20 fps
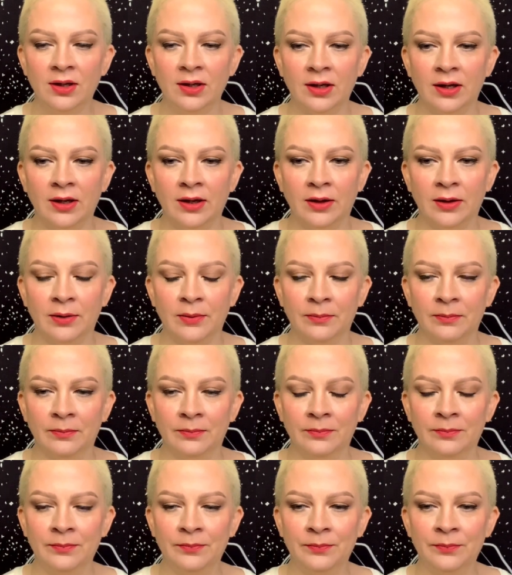
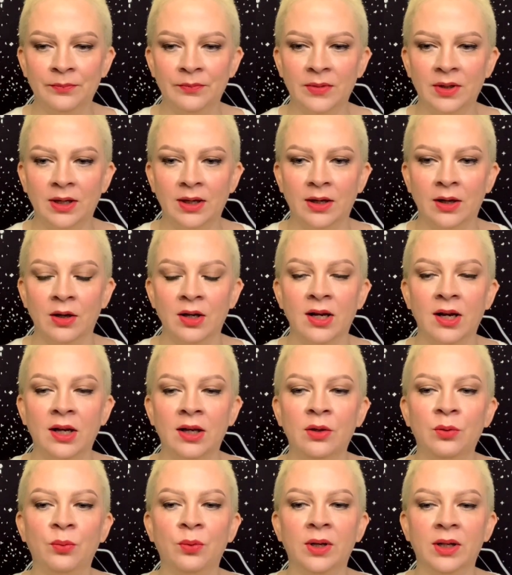An
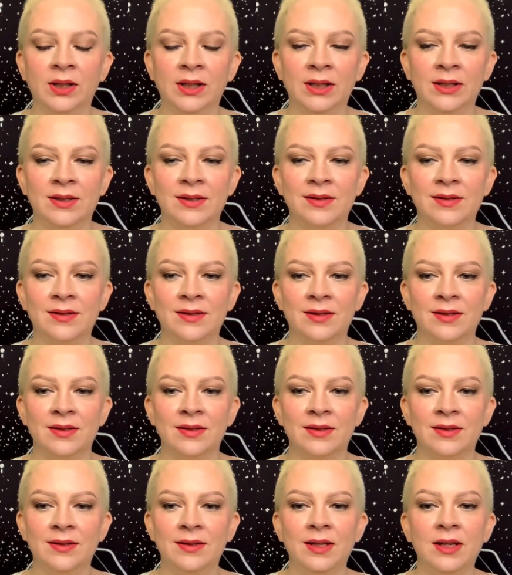unwillingness to
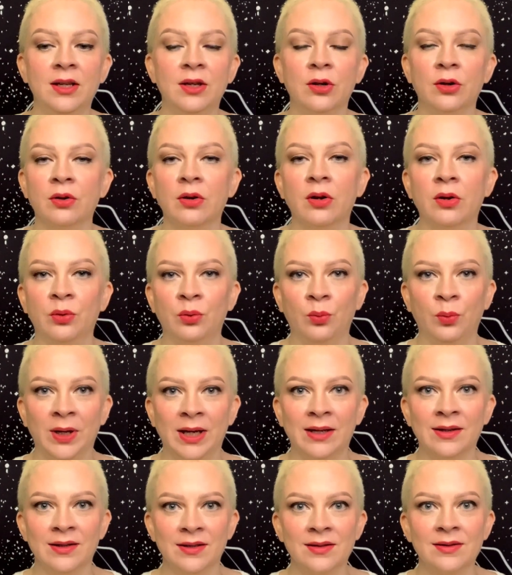see your own
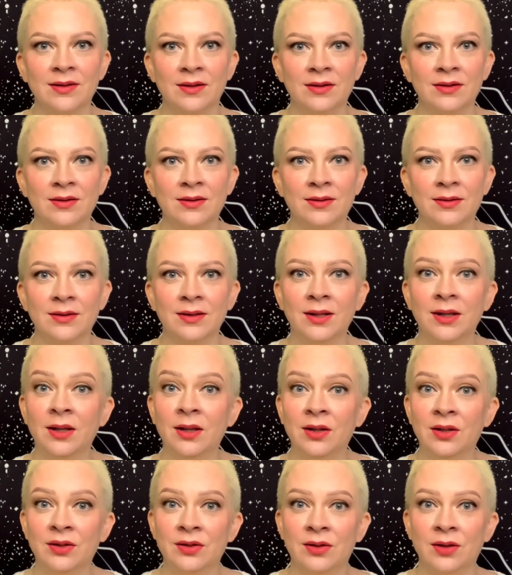weaknesses.
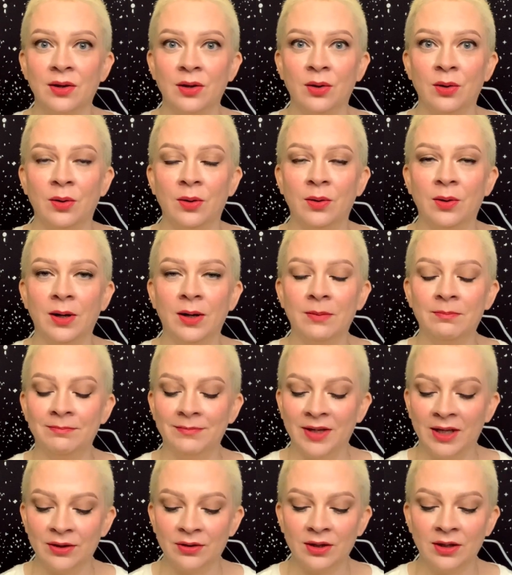So,
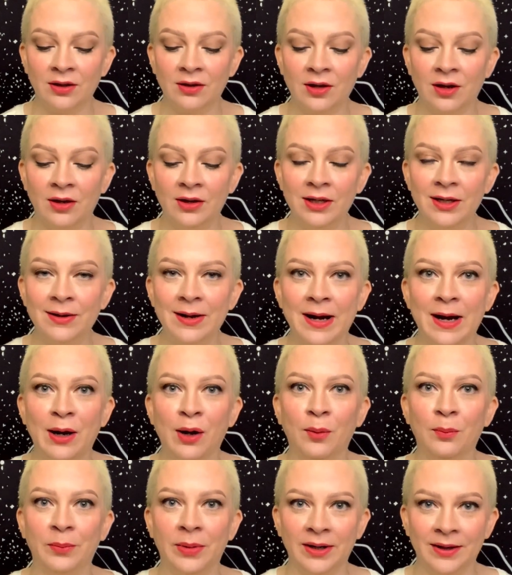not trying to call you
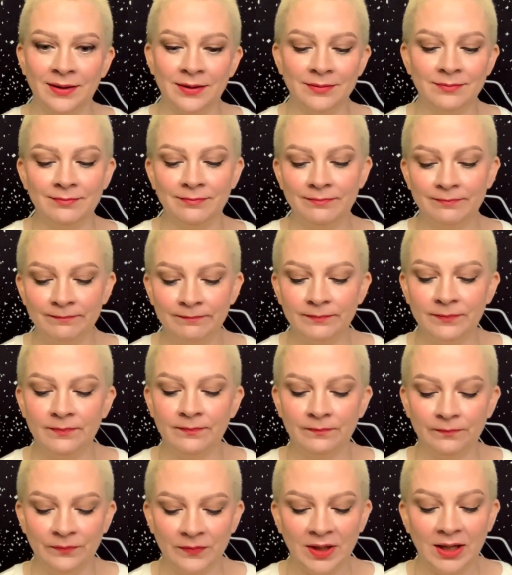out, but
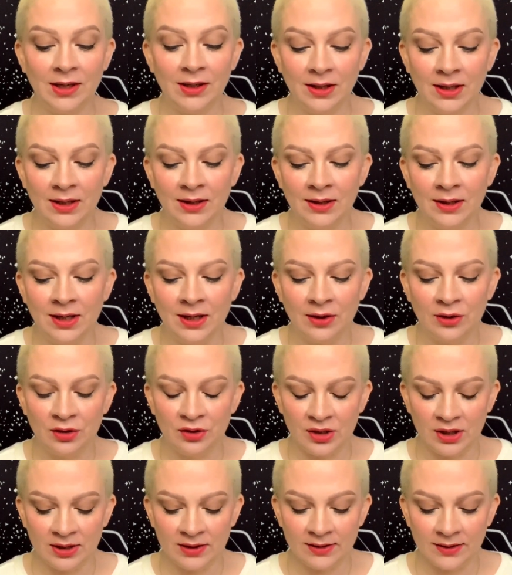the
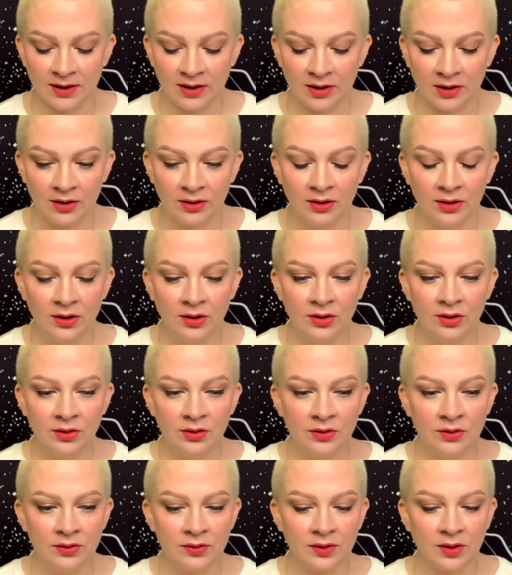energy is there.
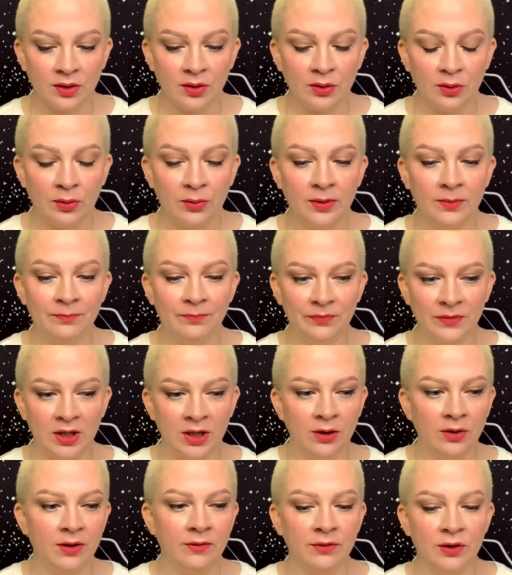So, you
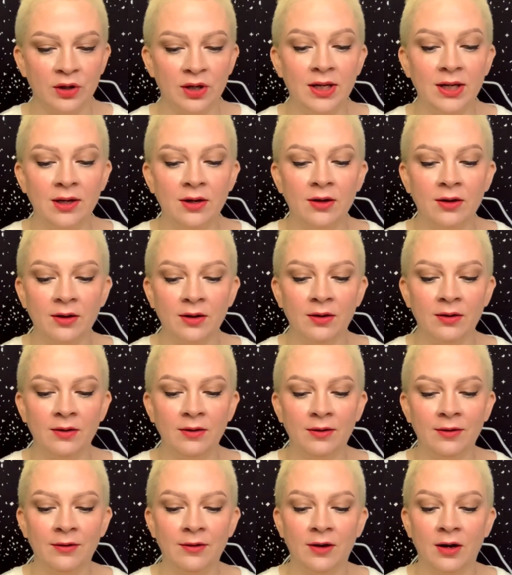know, if you're here
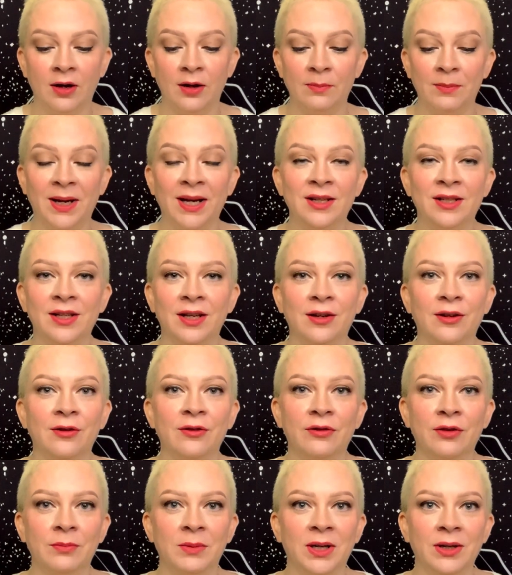on my channel
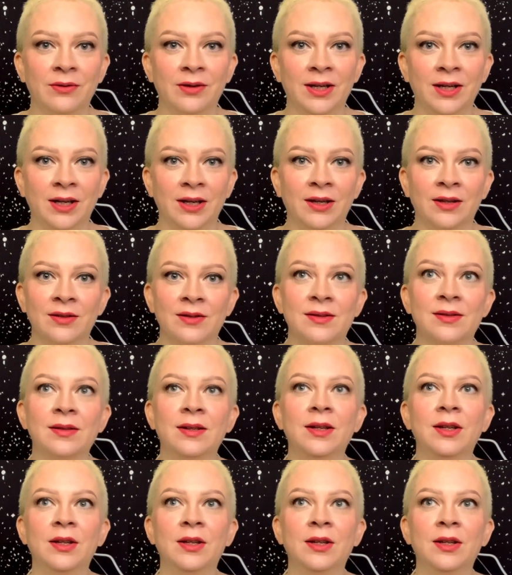for my readings,